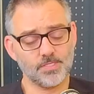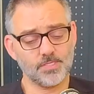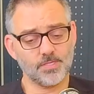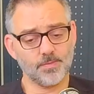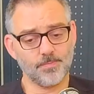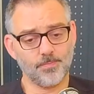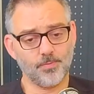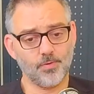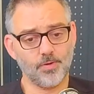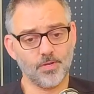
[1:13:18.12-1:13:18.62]
to
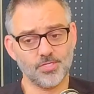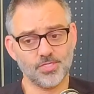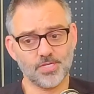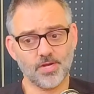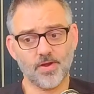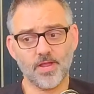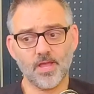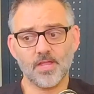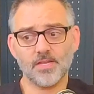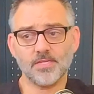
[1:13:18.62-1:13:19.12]
put a
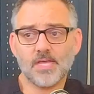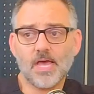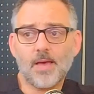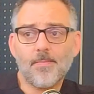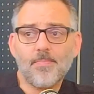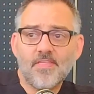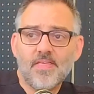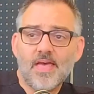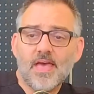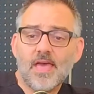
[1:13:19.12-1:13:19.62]
cherry on top
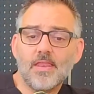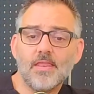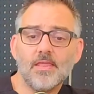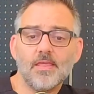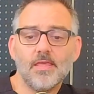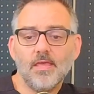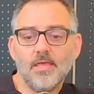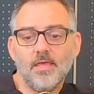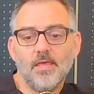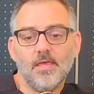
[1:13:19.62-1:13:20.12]
of that,
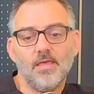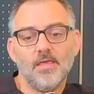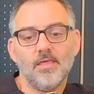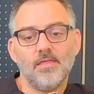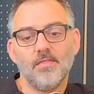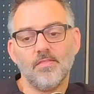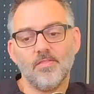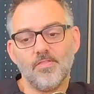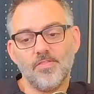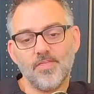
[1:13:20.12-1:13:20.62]

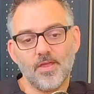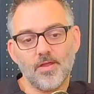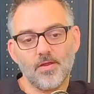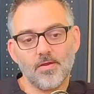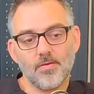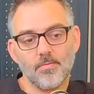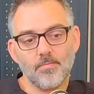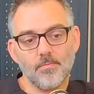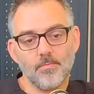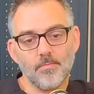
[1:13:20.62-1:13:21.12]

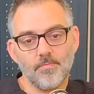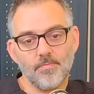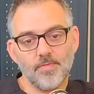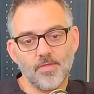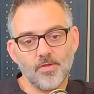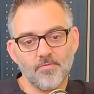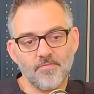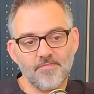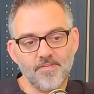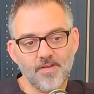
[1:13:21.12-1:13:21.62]
there
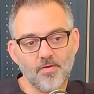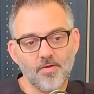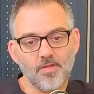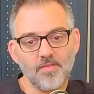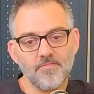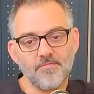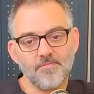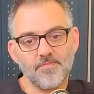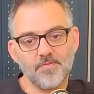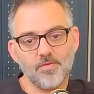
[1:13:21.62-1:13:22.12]
there are very
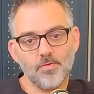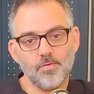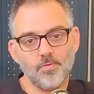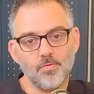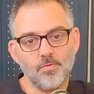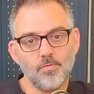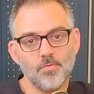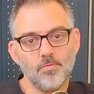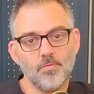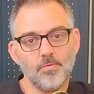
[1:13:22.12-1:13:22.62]

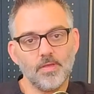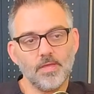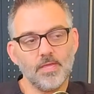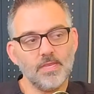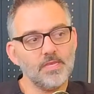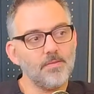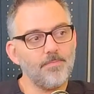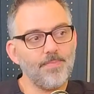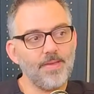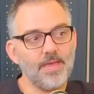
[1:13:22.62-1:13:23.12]
few
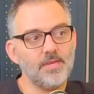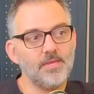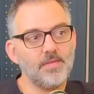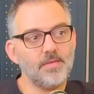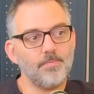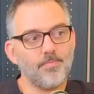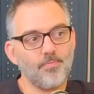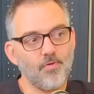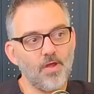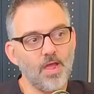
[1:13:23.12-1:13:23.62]

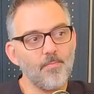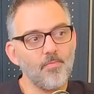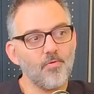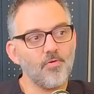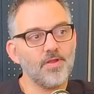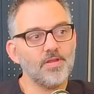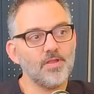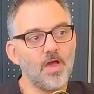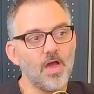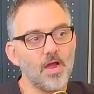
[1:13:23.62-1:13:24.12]
independent
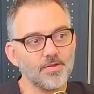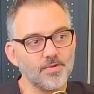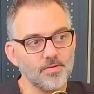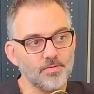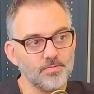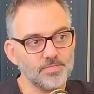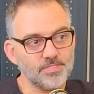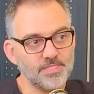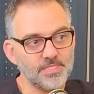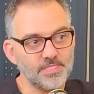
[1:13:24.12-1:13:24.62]
primary
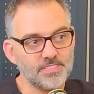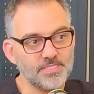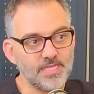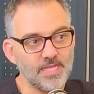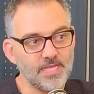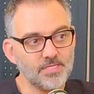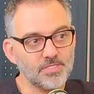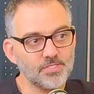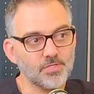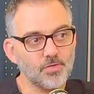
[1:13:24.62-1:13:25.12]
doctors these
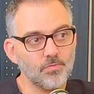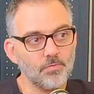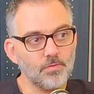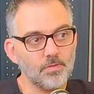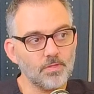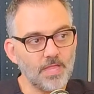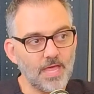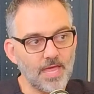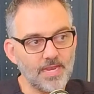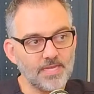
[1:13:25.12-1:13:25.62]
days. So a
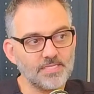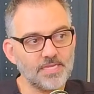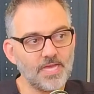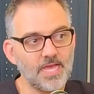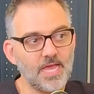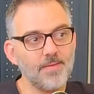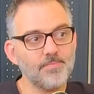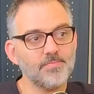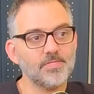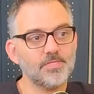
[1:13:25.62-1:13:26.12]
lot of
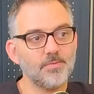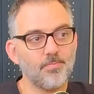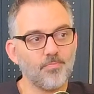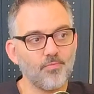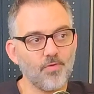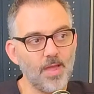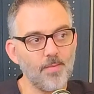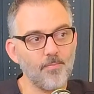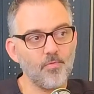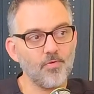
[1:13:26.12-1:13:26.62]
times the
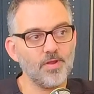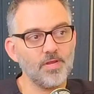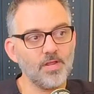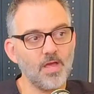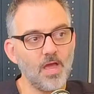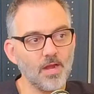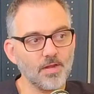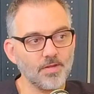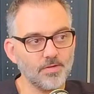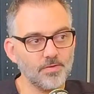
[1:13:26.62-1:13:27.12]
primary
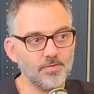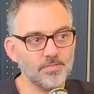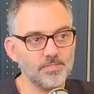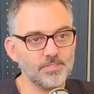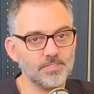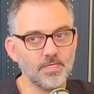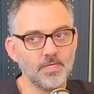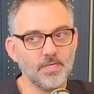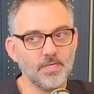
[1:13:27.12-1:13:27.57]
doctors,